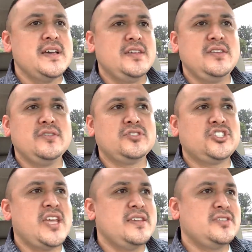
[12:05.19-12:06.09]
you know,
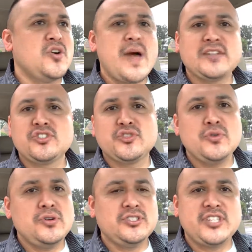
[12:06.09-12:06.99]
chase, go back to
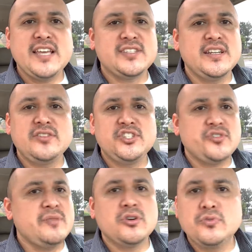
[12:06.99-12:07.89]
school and chase another
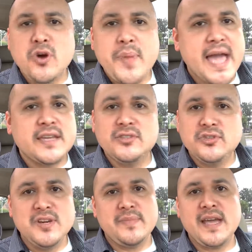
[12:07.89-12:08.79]
dream? Go go back and
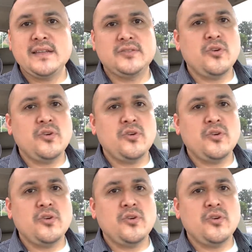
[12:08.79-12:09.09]
do it, man.